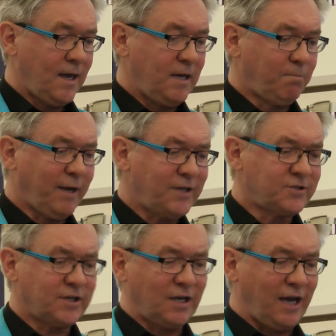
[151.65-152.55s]
he
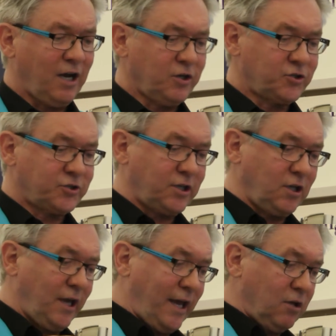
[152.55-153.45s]
placed a large
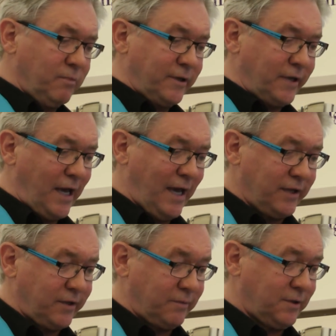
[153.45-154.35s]
steel helmet
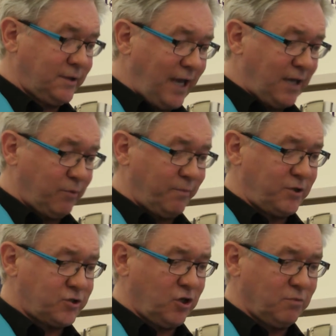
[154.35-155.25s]
on the table
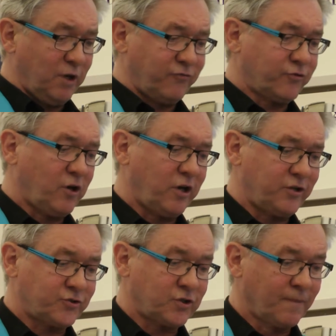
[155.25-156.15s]
beside my
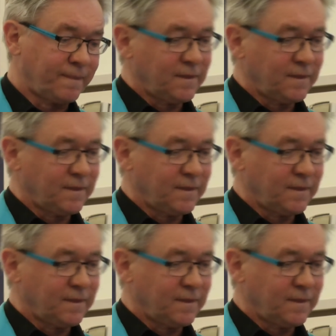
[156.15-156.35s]
fries.